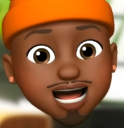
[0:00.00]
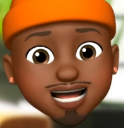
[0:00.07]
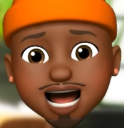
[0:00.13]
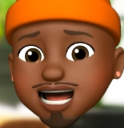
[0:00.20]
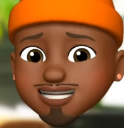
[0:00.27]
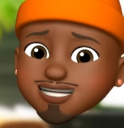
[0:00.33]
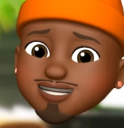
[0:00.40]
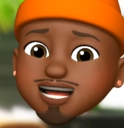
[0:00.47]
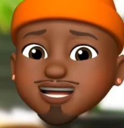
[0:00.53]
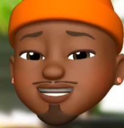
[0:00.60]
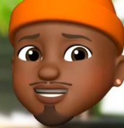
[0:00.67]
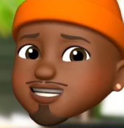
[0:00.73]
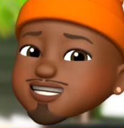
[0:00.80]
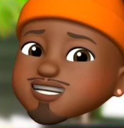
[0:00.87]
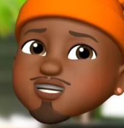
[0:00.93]
and acting
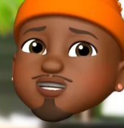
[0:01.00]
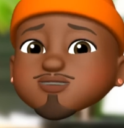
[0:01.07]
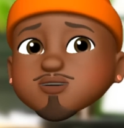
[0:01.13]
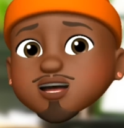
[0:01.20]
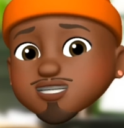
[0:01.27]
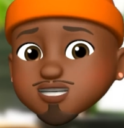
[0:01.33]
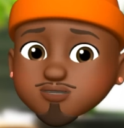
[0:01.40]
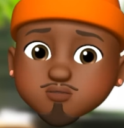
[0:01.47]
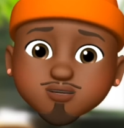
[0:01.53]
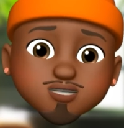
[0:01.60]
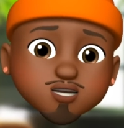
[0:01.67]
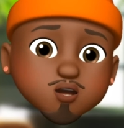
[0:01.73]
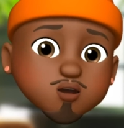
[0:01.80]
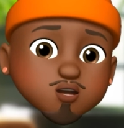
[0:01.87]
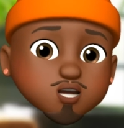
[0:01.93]
like their situation
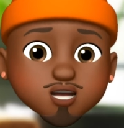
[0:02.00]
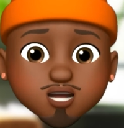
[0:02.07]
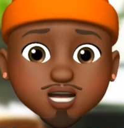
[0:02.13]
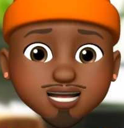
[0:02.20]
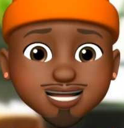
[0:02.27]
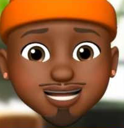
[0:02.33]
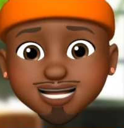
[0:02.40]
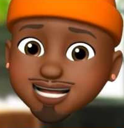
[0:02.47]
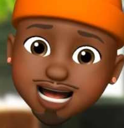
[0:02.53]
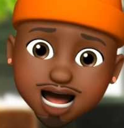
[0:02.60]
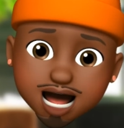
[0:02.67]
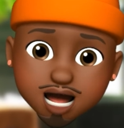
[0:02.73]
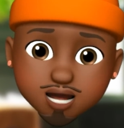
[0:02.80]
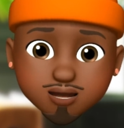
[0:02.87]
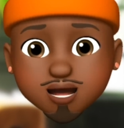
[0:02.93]
was holier than
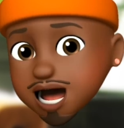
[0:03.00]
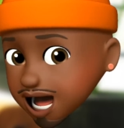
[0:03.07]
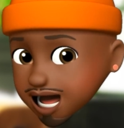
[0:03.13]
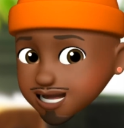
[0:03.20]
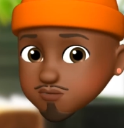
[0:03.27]
thou